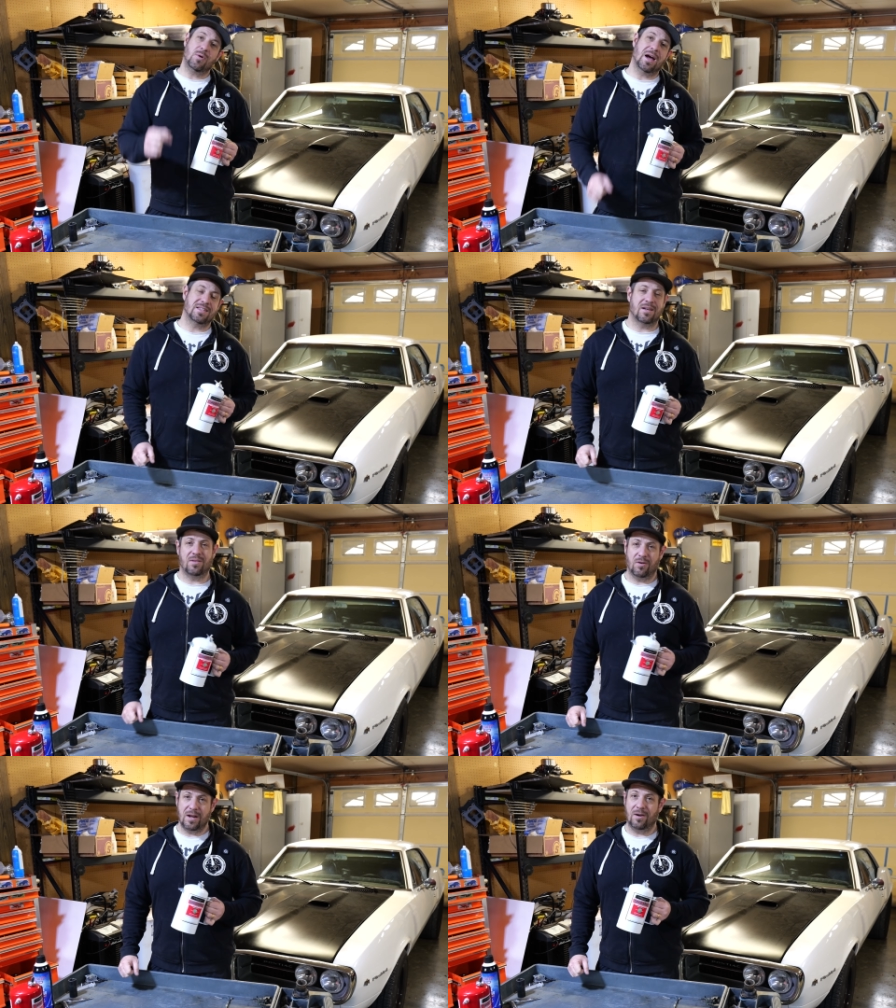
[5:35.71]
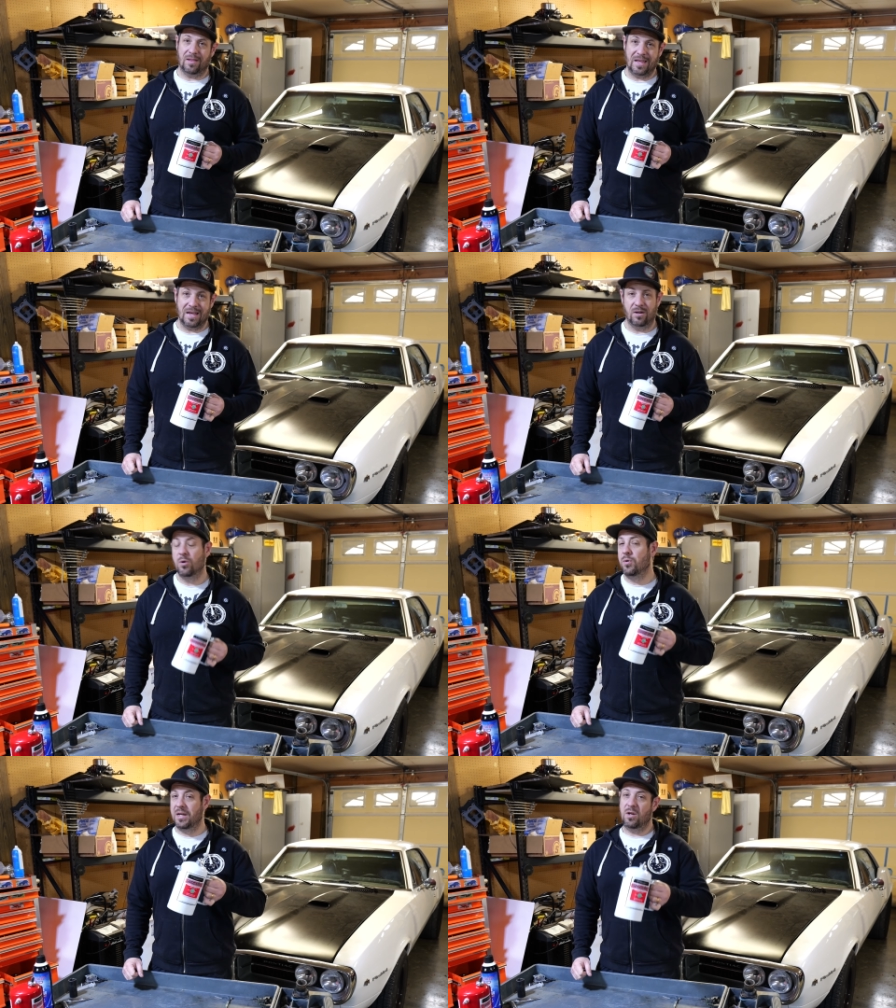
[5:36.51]
guys out there in internet land
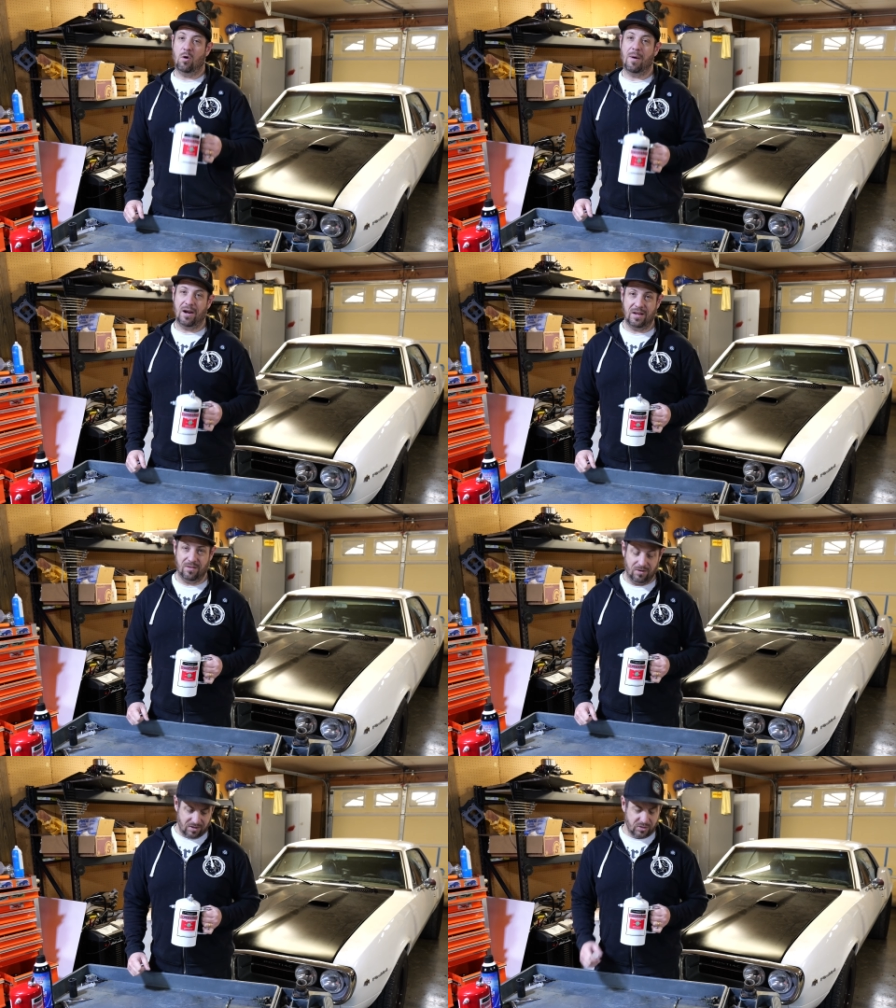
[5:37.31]
who didn't know about it either.